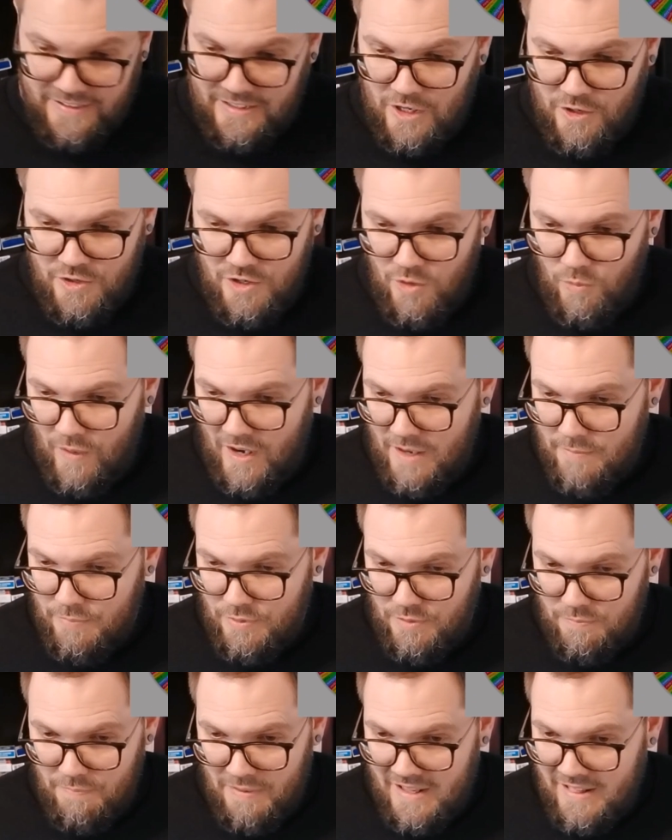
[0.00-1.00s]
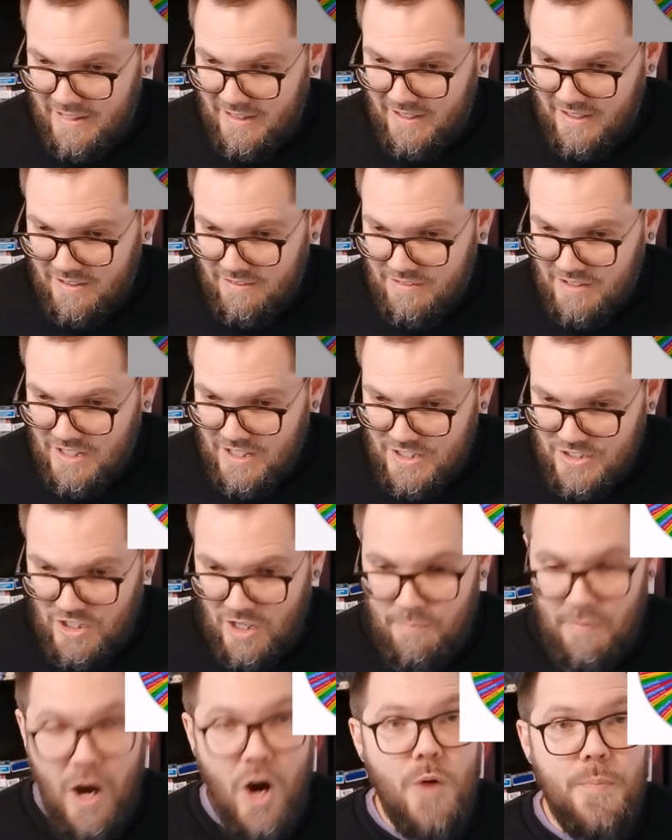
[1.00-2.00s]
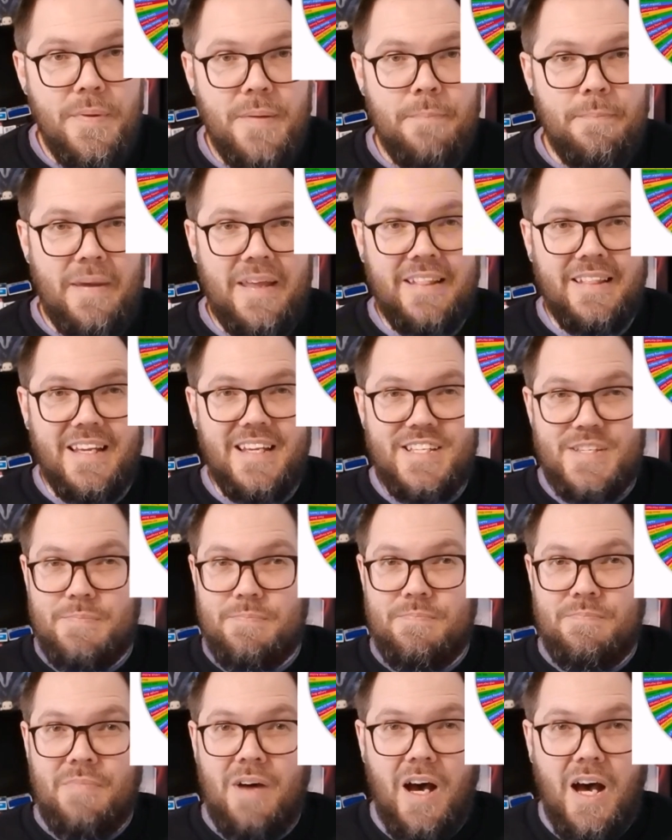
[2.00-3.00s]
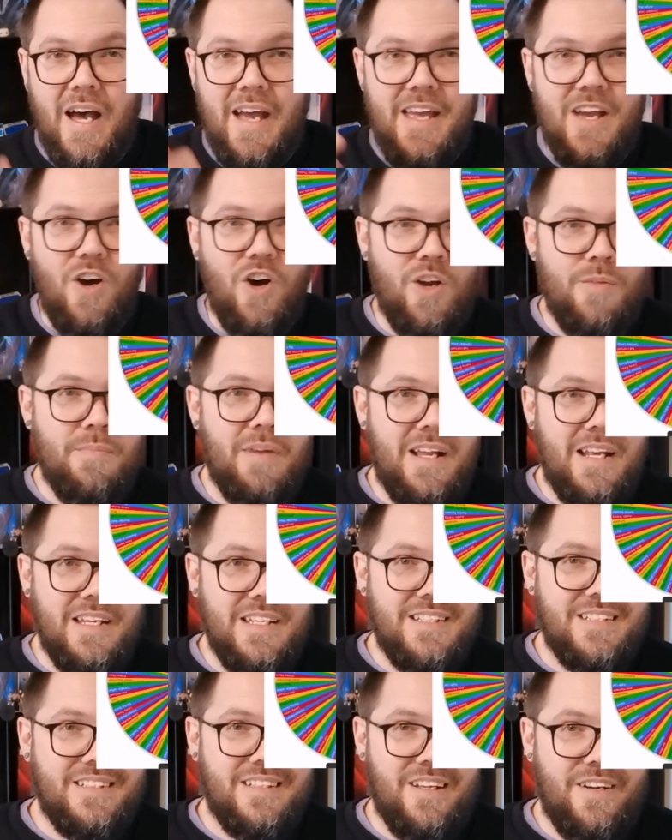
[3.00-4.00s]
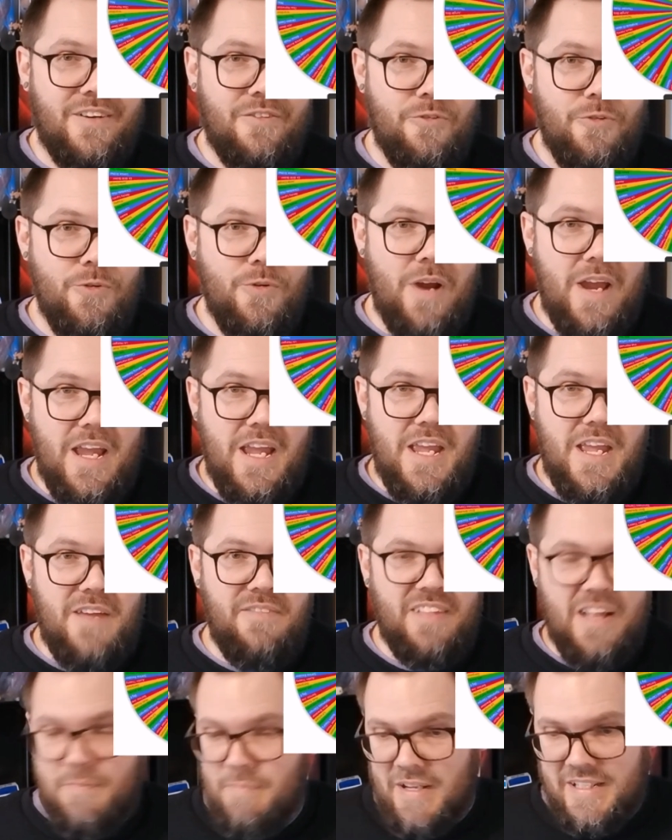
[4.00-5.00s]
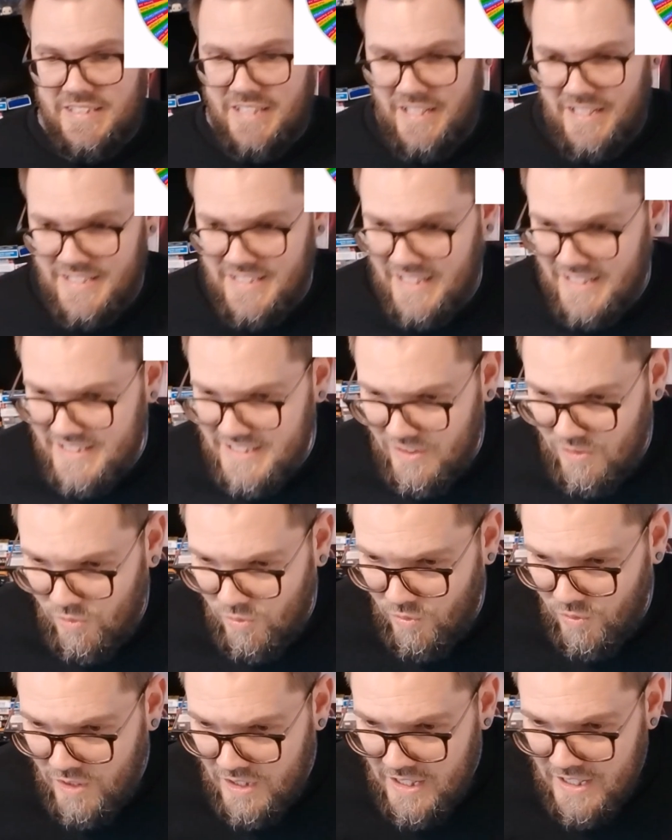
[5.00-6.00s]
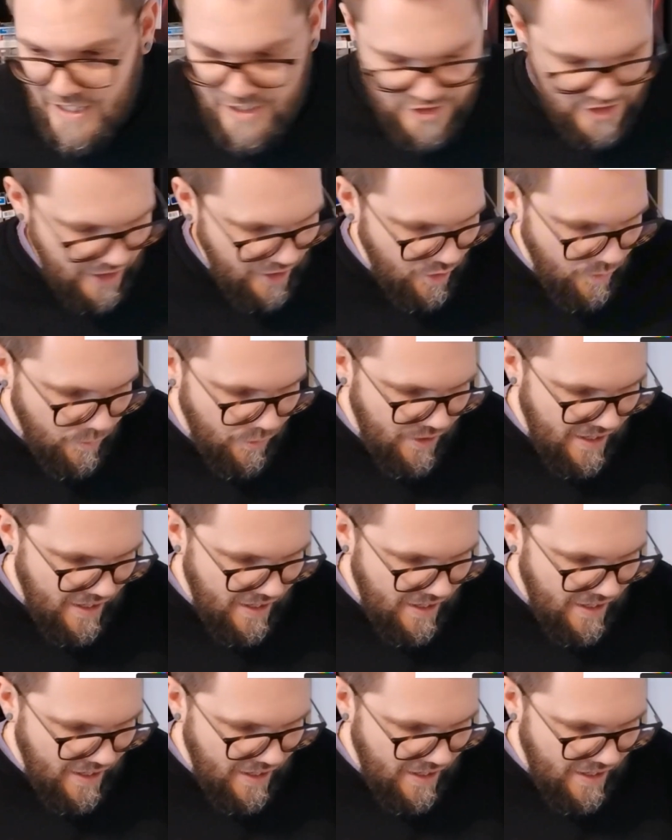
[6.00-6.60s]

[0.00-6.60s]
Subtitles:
I don't know where I put Penta, so I'm hoping Penta is higher on my list than Rey, if that makes any sense at all. Jungle